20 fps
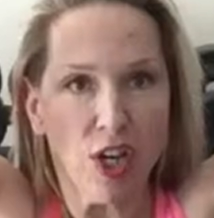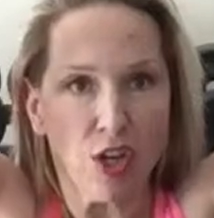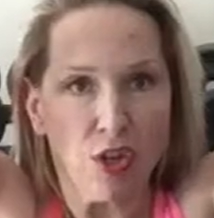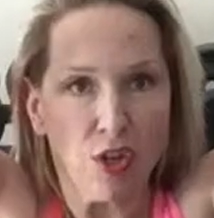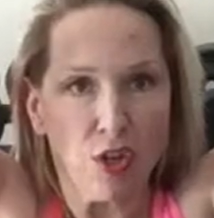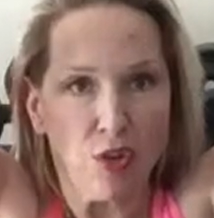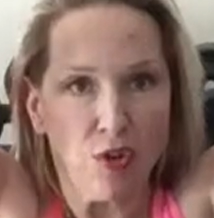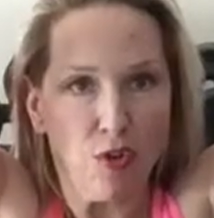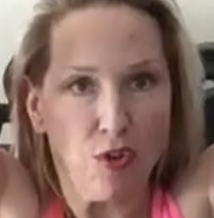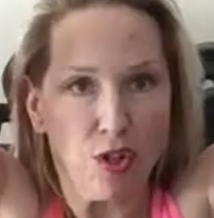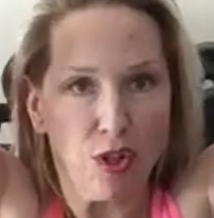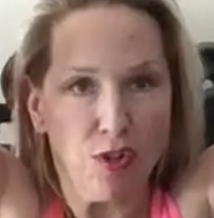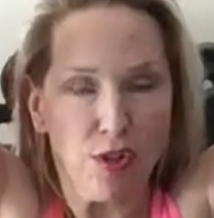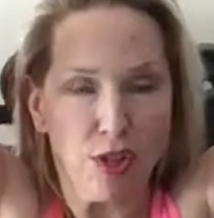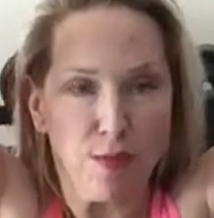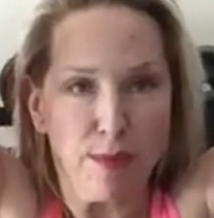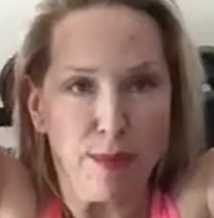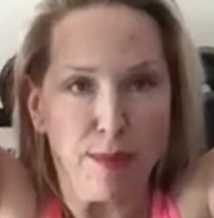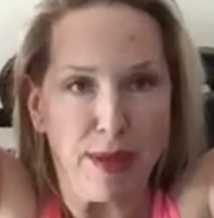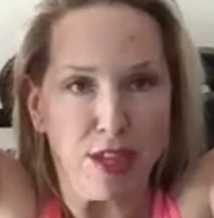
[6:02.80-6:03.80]
You're not using
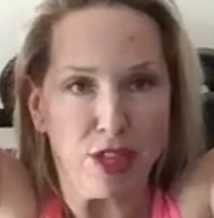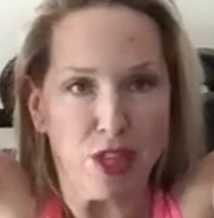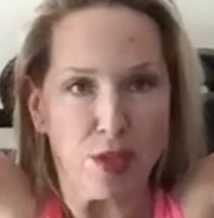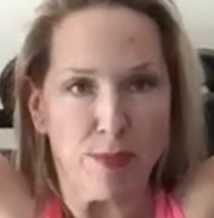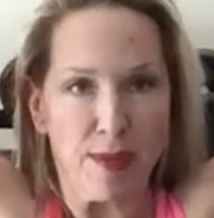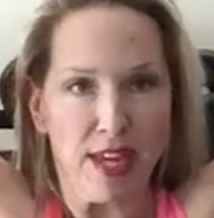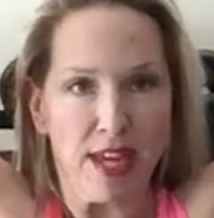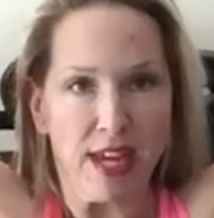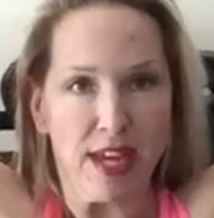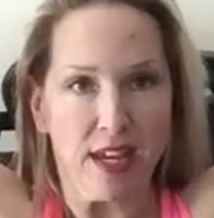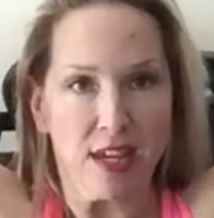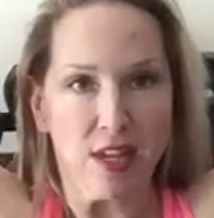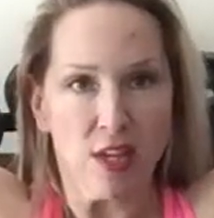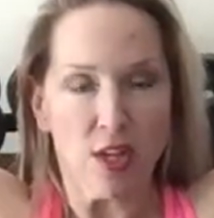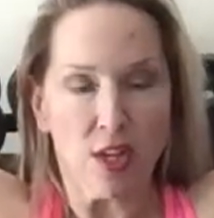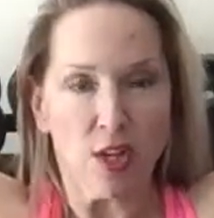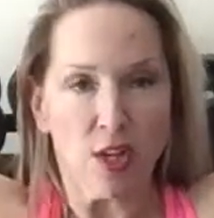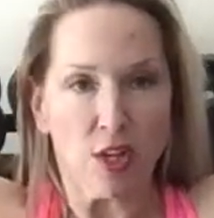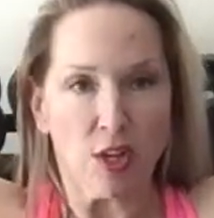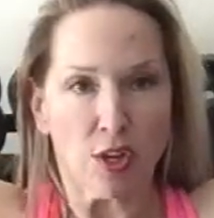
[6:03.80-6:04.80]
momentum here,
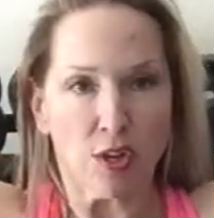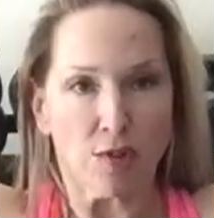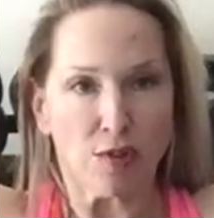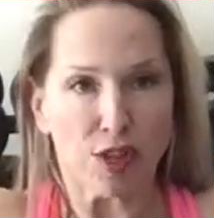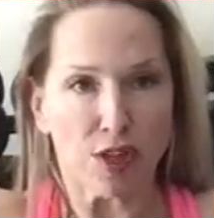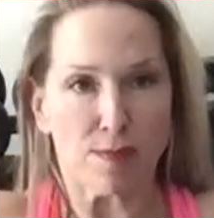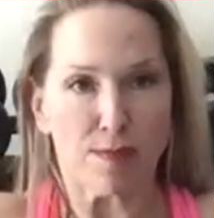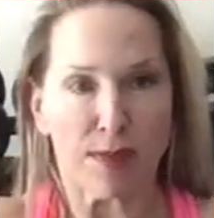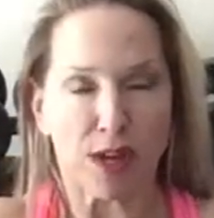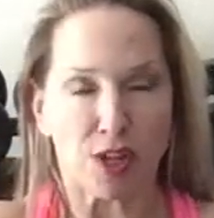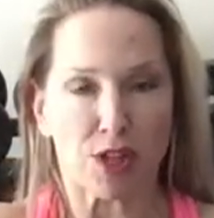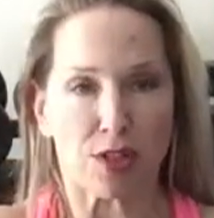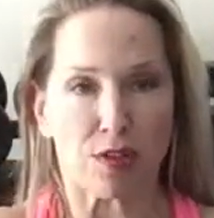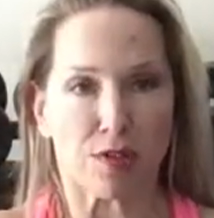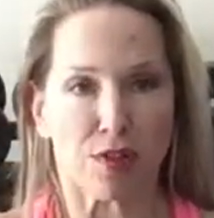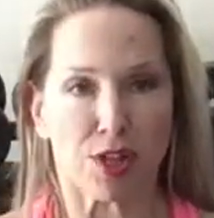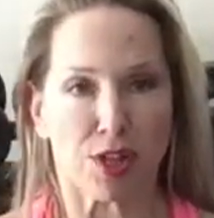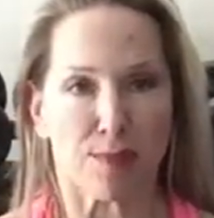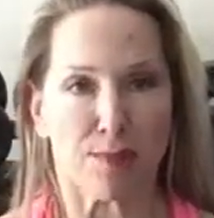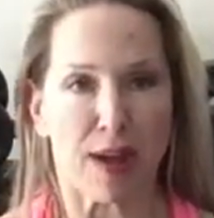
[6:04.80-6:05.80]
you're using the
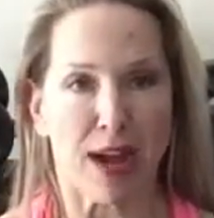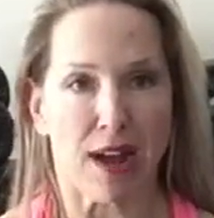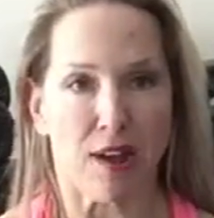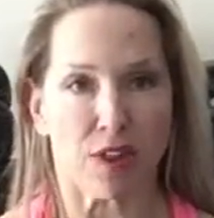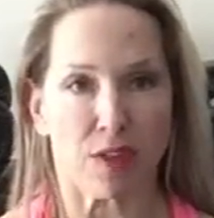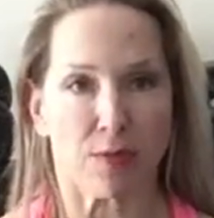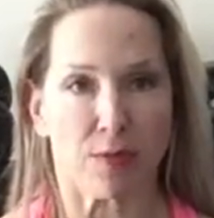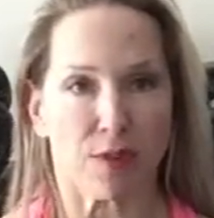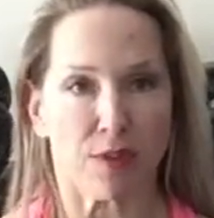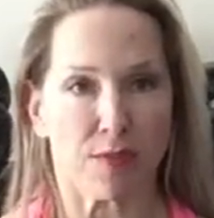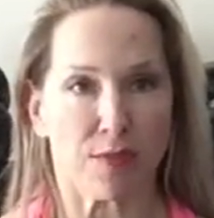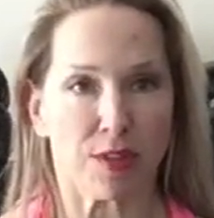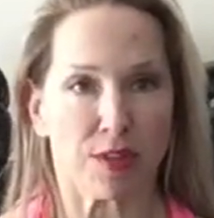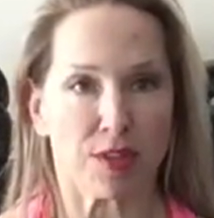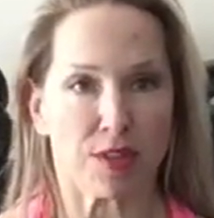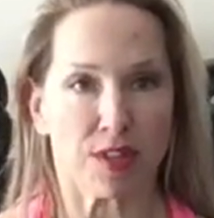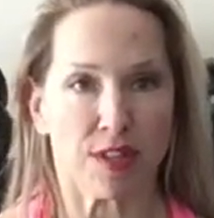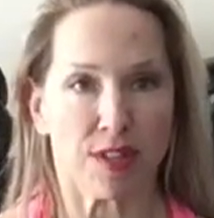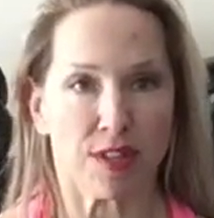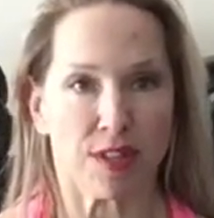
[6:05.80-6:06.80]
muscles to power the movement.
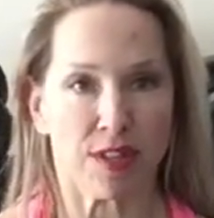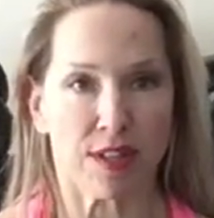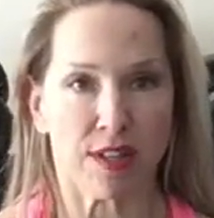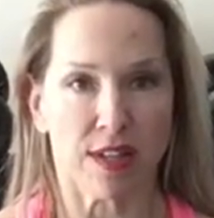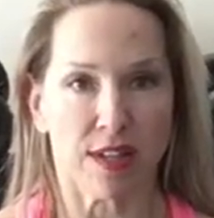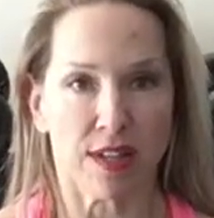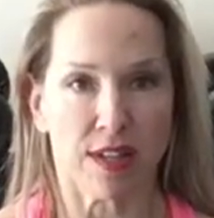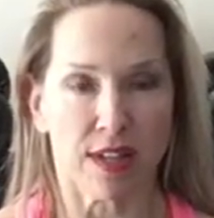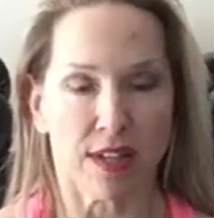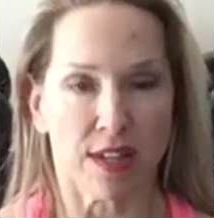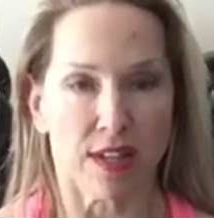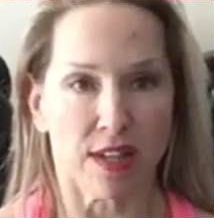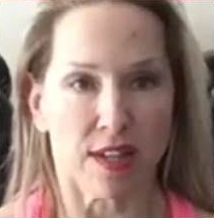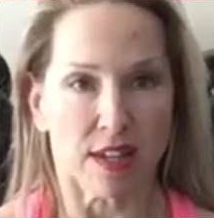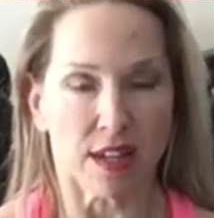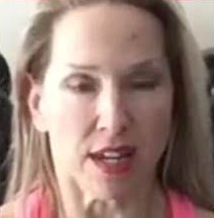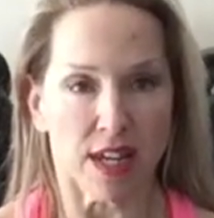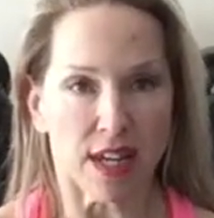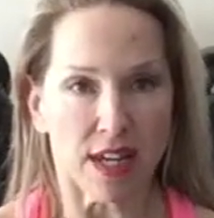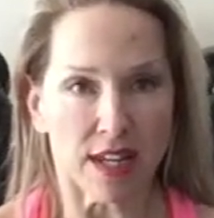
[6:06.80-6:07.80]

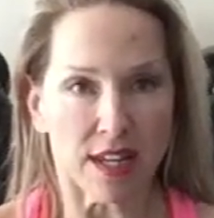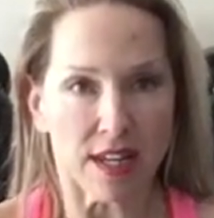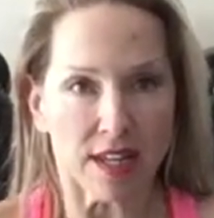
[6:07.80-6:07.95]
Okay?